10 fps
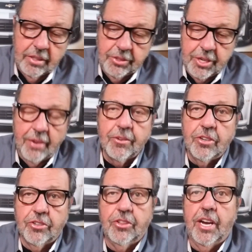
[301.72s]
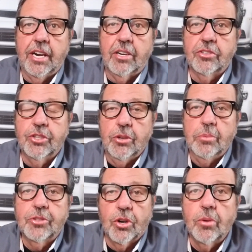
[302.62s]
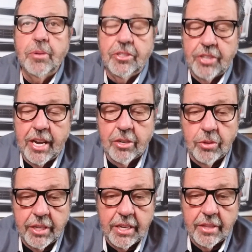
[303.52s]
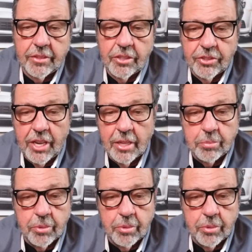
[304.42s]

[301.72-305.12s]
difference there to absorb his equity in the selling